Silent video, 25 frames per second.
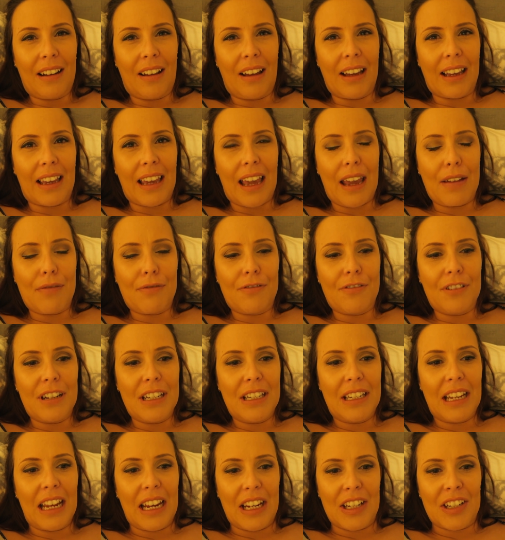Like every
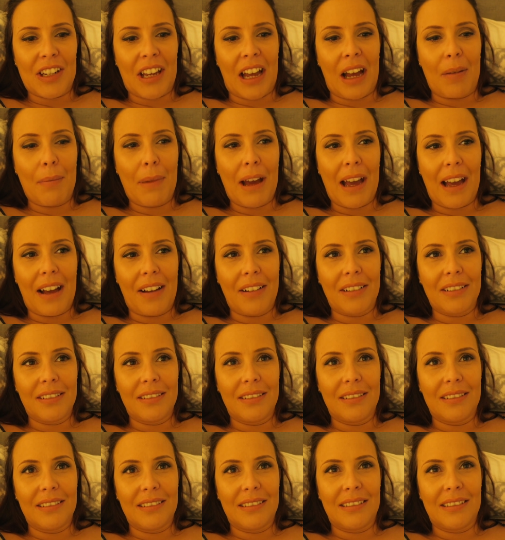dish come out